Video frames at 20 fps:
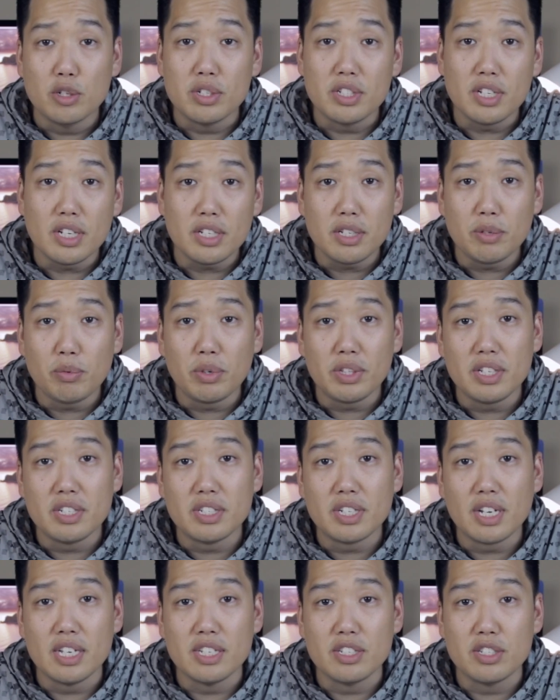essentially what these
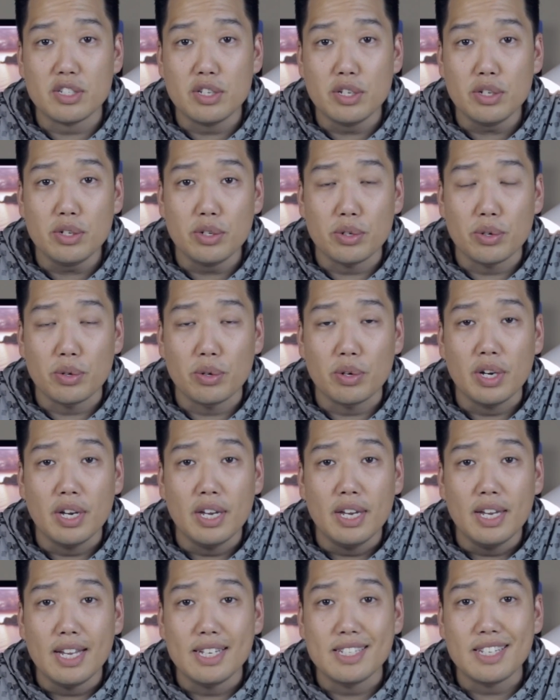guys do
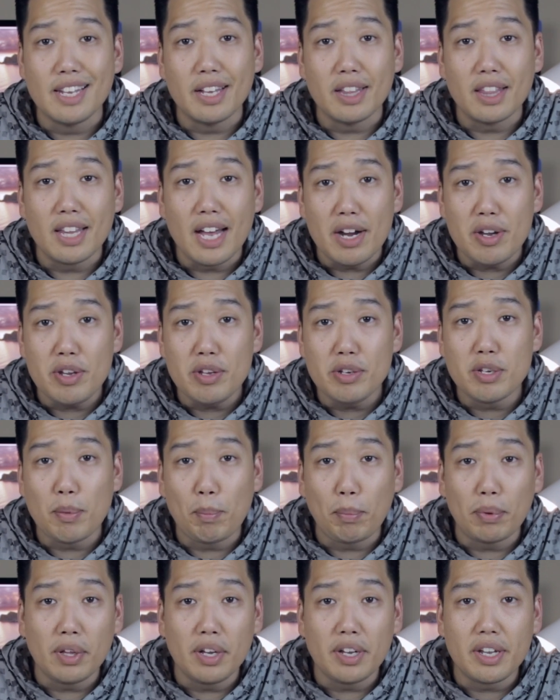is they allow you to
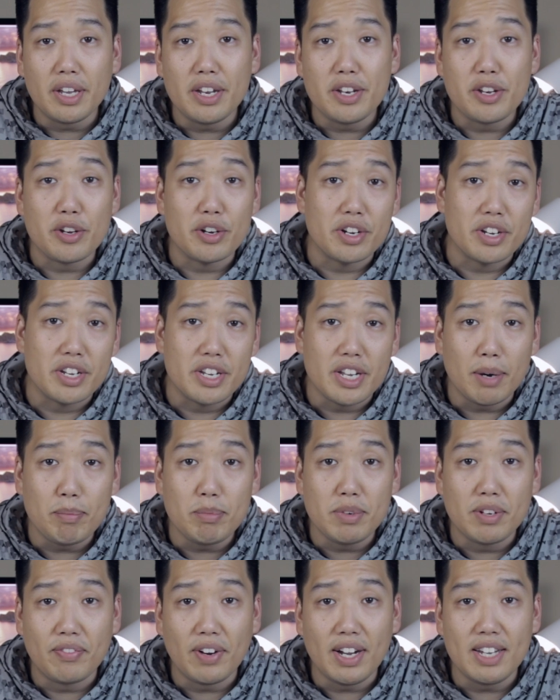plug in your dumb
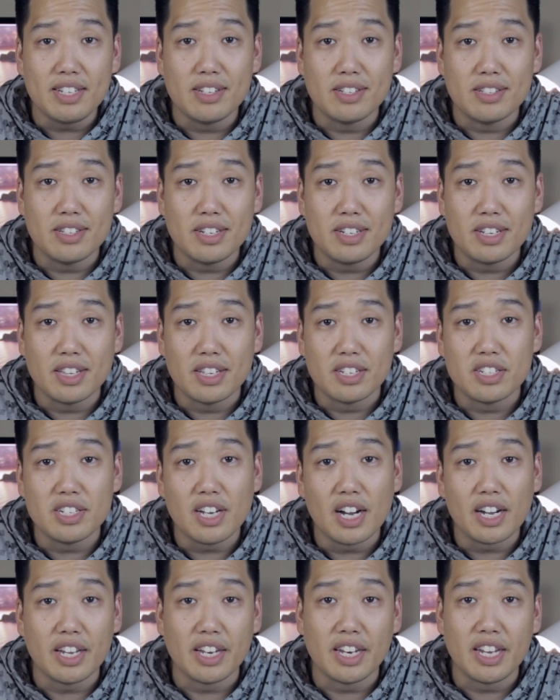devices into the
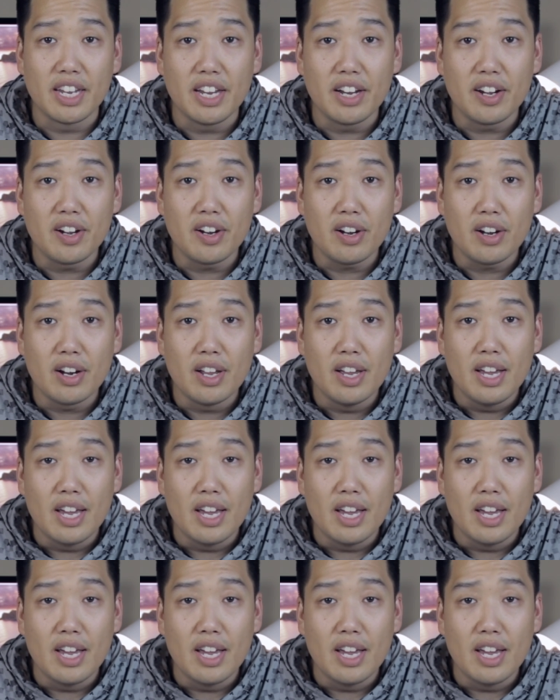socket here,